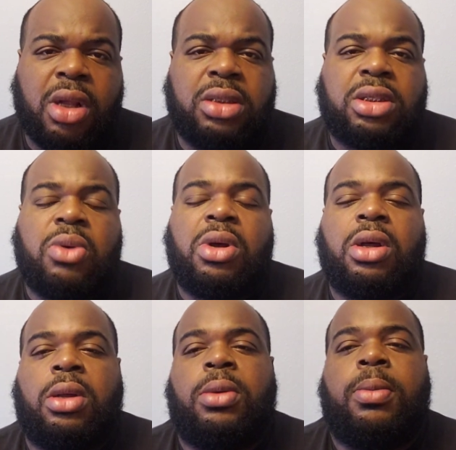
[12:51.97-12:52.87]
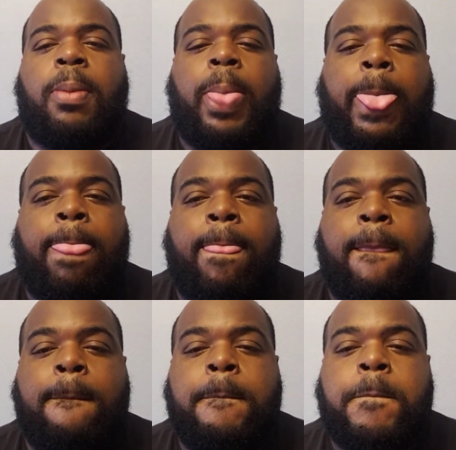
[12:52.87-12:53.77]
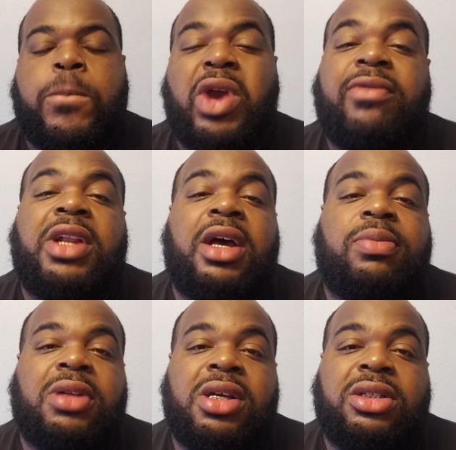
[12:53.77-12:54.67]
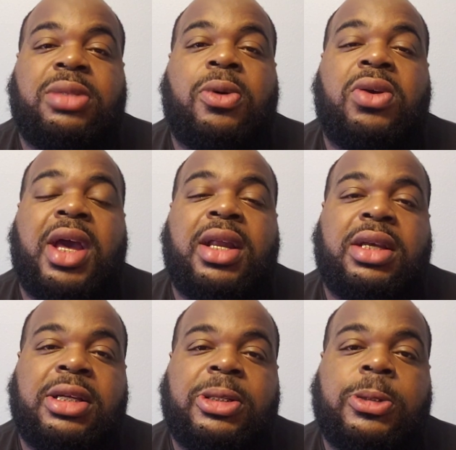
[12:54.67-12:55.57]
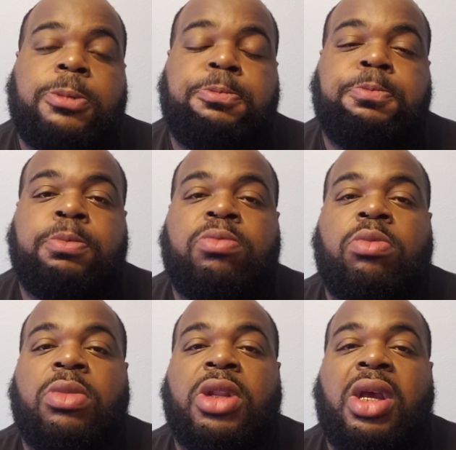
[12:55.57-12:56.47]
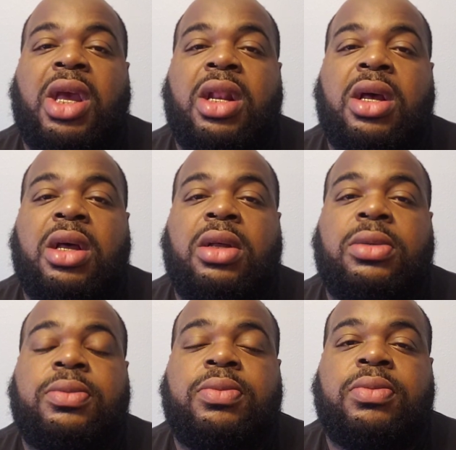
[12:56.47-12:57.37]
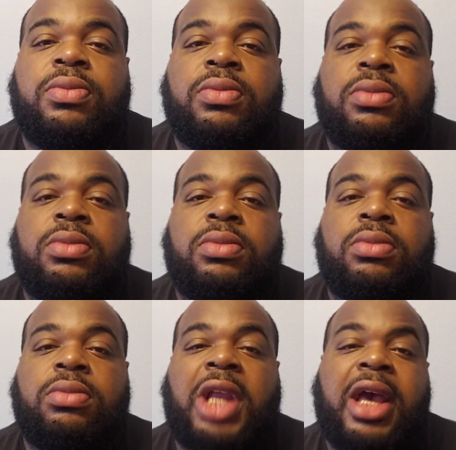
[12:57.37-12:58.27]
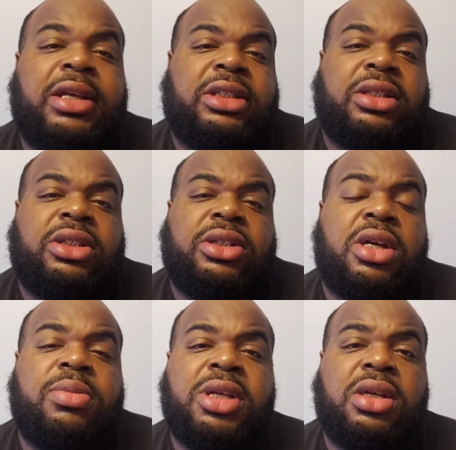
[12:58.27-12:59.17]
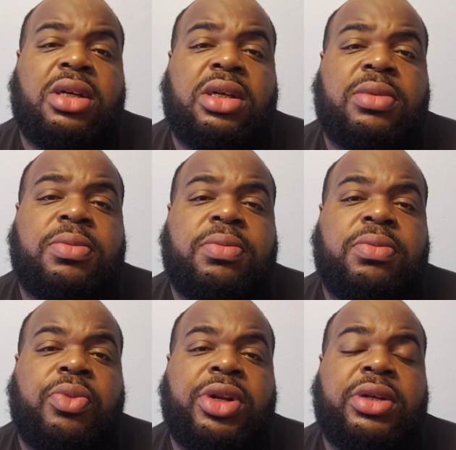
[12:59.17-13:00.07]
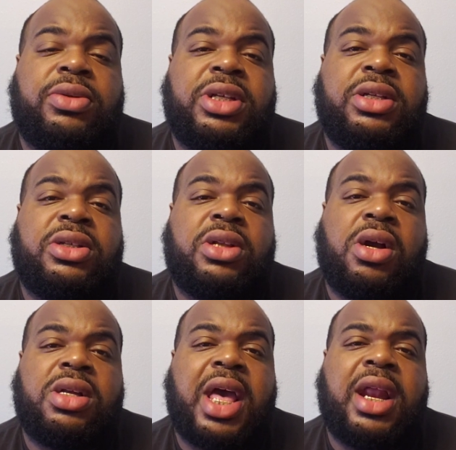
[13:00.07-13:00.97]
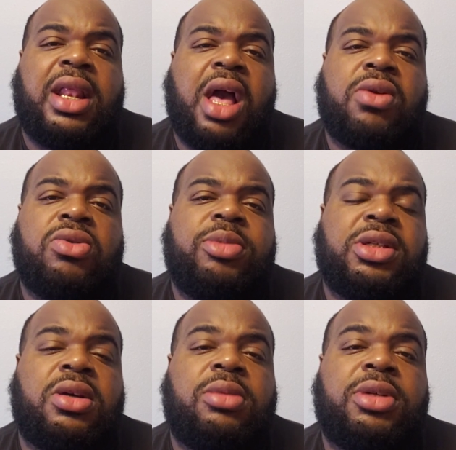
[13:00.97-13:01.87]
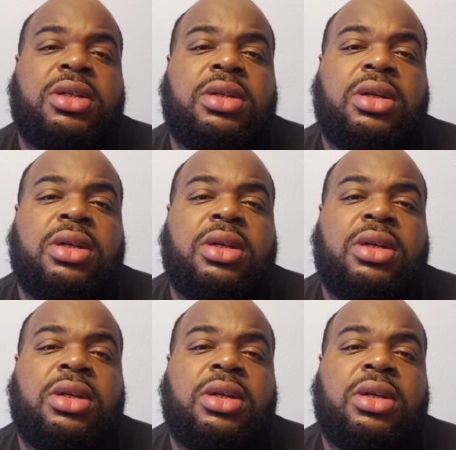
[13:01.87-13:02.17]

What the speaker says: So you have a lot of players that spoke out against him, and now it's gonna be when the season starts, how that locker room is gonna be.